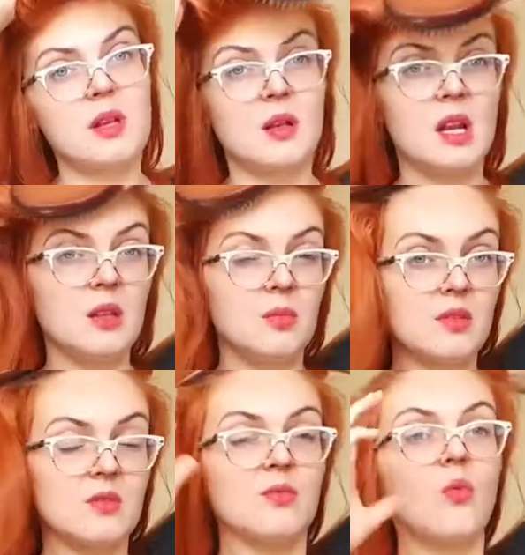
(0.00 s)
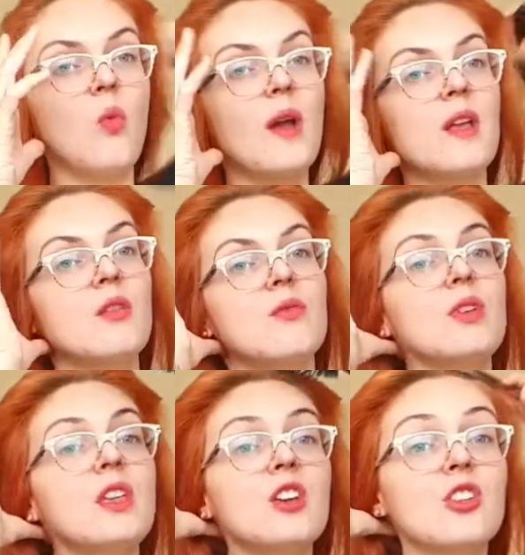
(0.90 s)
a little bit
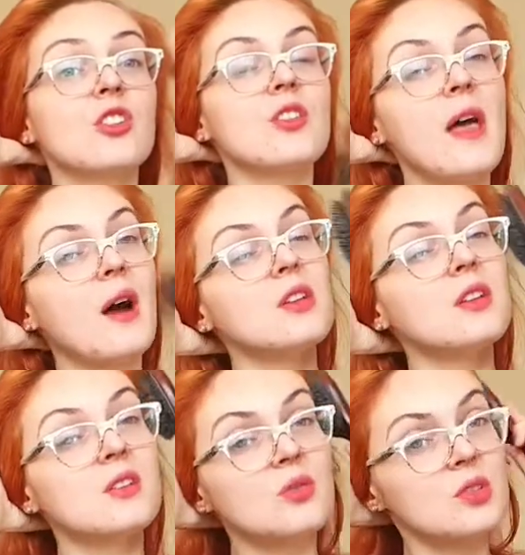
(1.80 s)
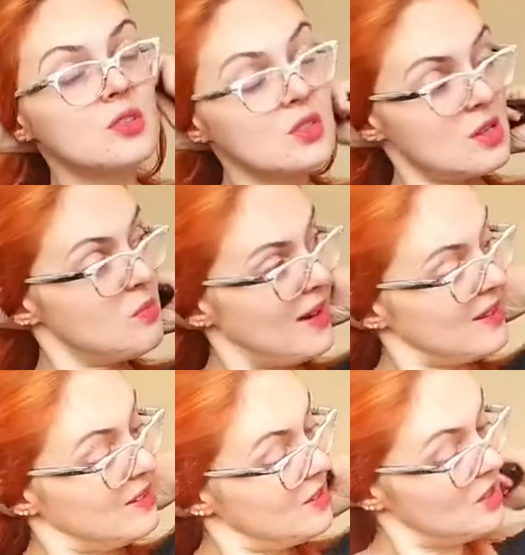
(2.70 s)
wavier now than it was in my
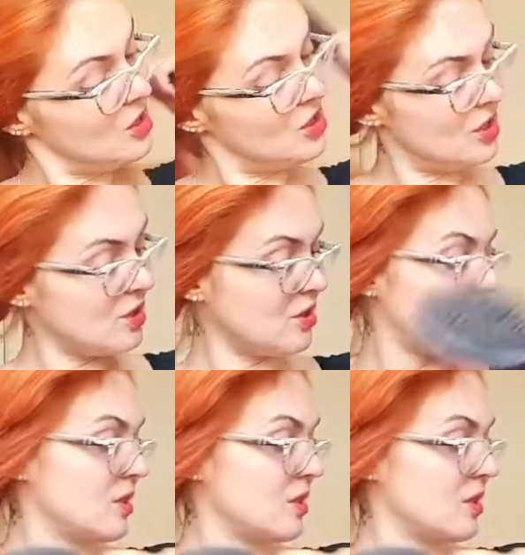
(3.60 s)
teenage years.